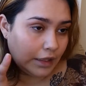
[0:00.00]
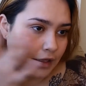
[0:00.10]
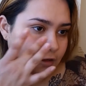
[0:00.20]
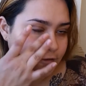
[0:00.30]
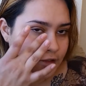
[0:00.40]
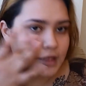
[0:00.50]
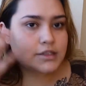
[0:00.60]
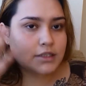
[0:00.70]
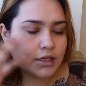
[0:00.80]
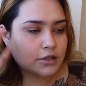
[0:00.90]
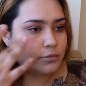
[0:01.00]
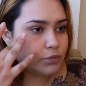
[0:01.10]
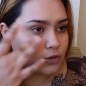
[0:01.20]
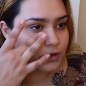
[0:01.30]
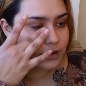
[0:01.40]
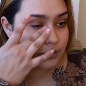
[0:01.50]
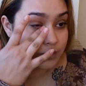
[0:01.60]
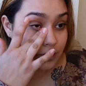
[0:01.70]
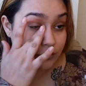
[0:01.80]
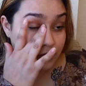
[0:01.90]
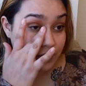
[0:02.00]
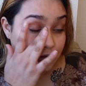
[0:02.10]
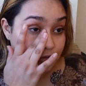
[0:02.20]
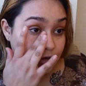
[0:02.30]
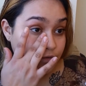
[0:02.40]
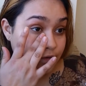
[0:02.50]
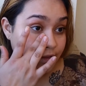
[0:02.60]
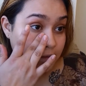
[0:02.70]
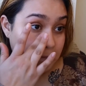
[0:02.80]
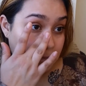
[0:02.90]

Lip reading: if you're like tugging and pulling and being really rough with it.